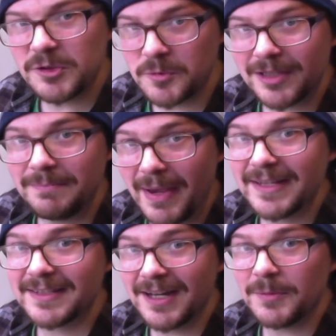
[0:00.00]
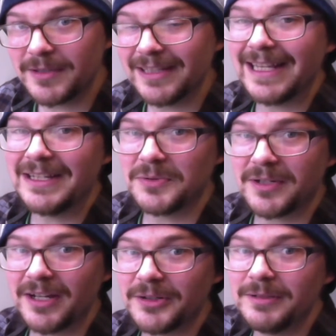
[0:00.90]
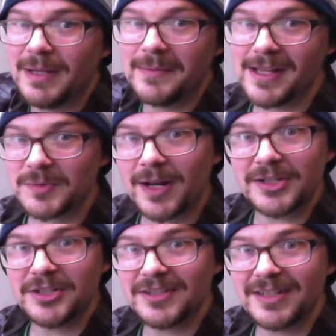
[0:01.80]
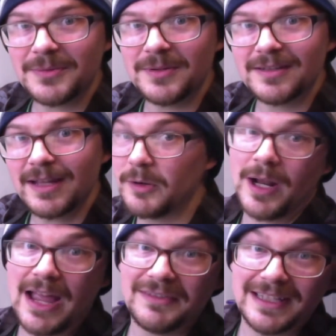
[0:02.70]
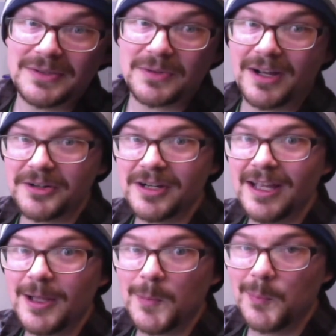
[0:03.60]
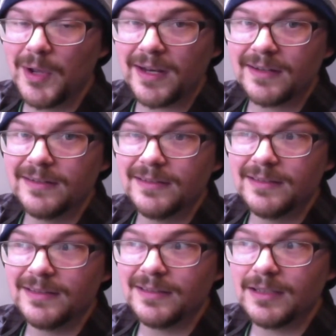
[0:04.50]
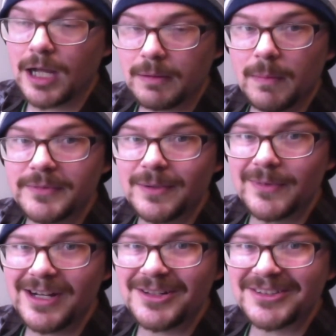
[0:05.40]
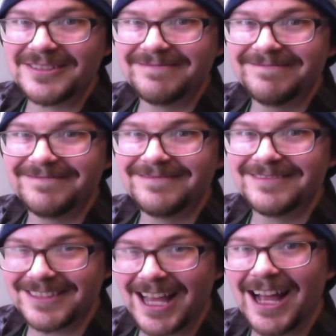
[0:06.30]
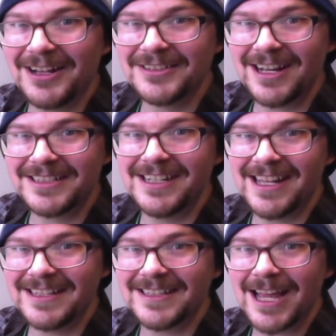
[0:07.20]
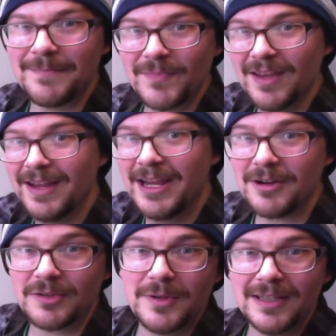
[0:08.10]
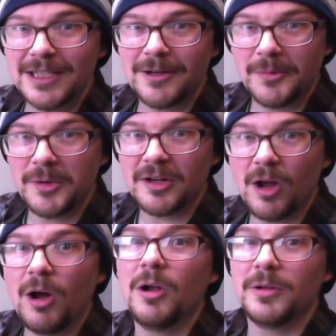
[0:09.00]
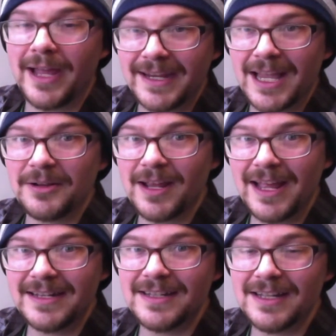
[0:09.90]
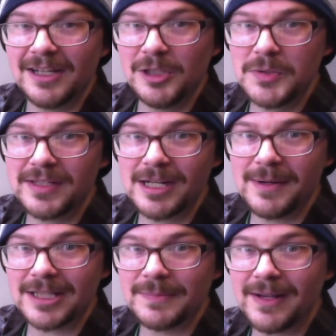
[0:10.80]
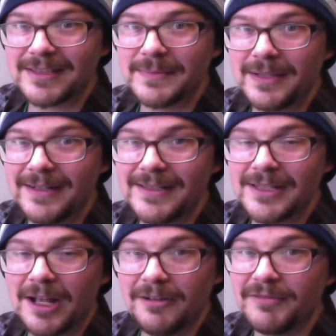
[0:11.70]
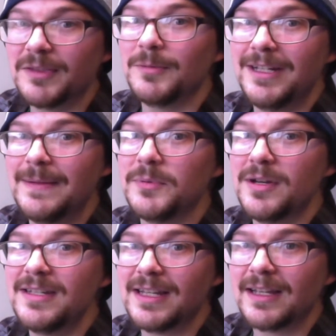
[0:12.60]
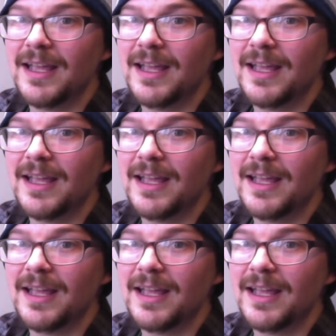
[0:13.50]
is really best cut with a laser cutter, and maybe that's what I should just stick with. I don't have a laser cutter, but I'll come up with something else. I'll talk to you next time. Here at 3D-Lirium, we could all hang out and uh, hallucinate about the possibilities of 3D printing.